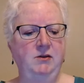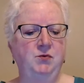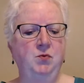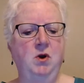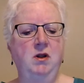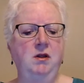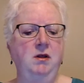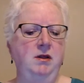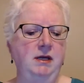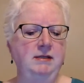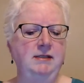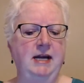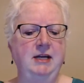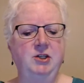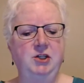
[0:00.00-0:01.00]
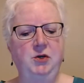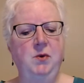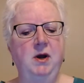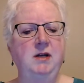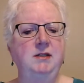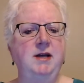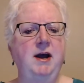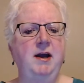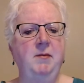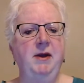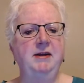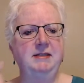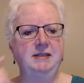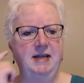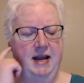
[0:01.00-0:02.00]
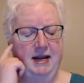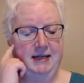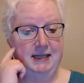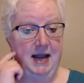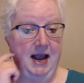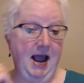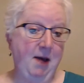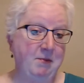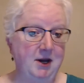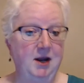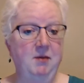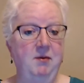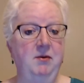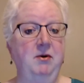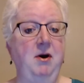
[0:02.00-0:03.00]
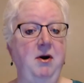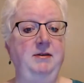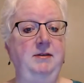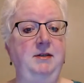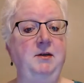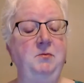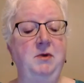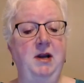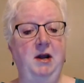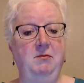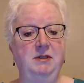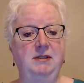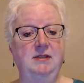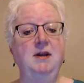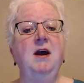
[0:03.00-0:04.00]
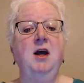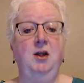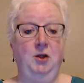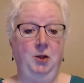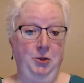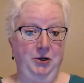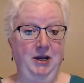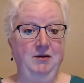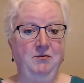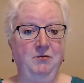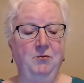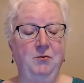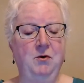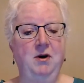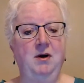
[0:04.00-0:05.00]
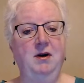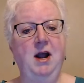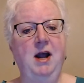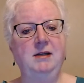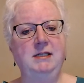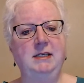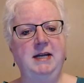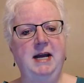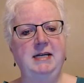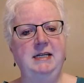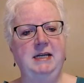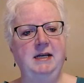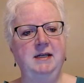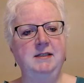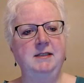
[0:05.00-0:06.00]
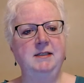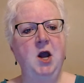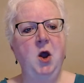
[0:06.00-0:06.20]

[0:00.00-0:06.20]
One of the things I do want to talk about today, because I happened to come across it when I was looking for content ideas,